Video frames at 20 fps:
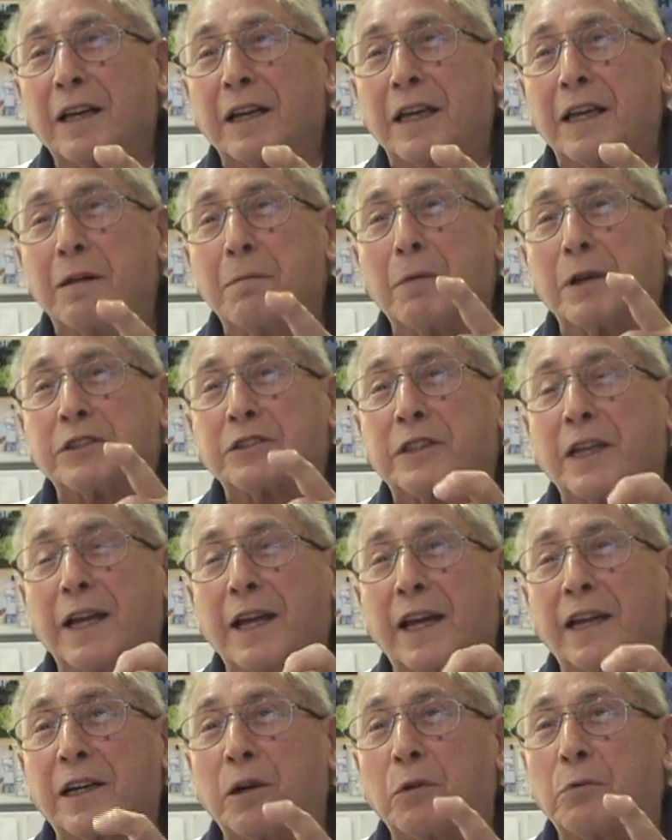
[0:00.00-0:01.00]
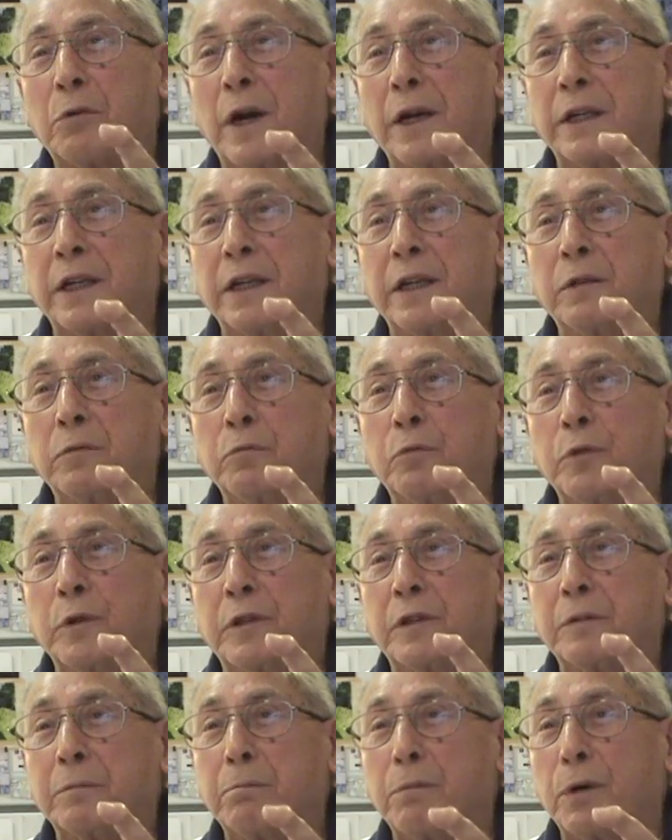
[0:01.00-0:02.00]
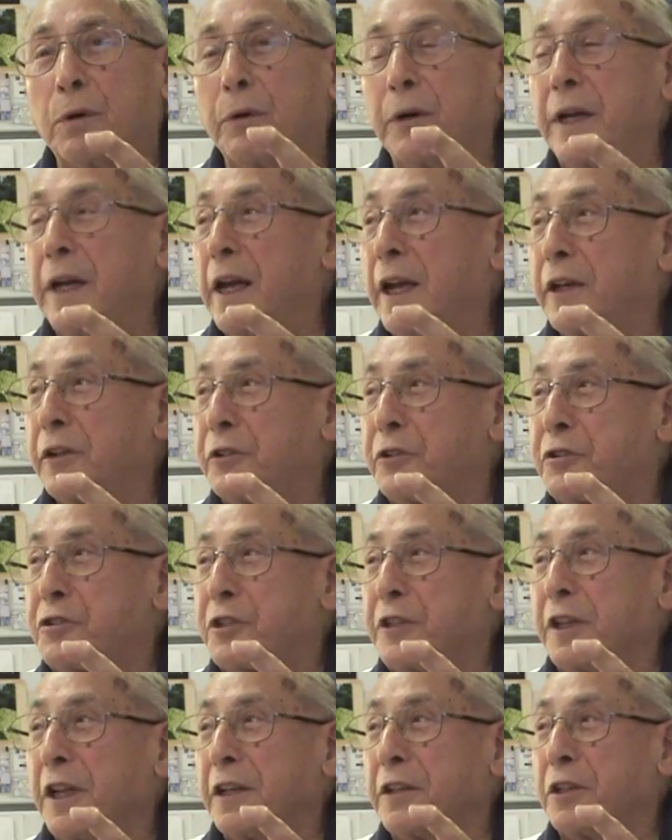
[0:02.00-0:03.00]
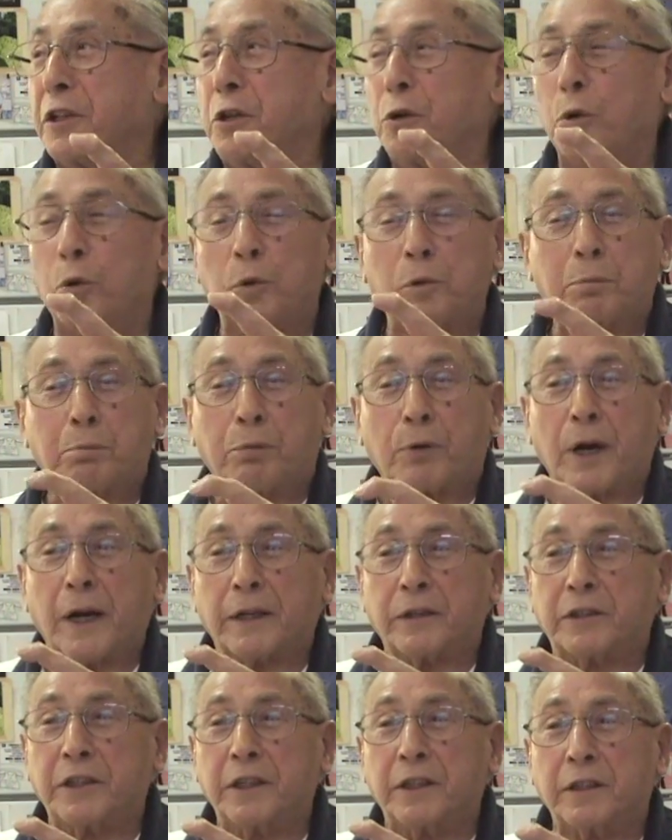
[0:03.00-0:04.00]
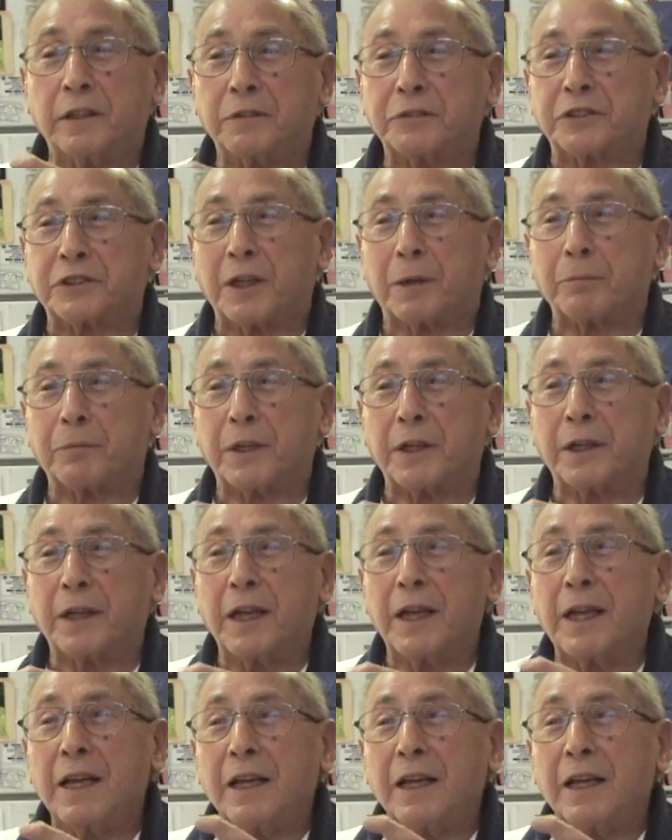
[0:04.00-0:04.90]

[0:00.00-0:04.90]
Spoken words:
he must have had a run-in with Murray Anderson at the old Brant Inn or something.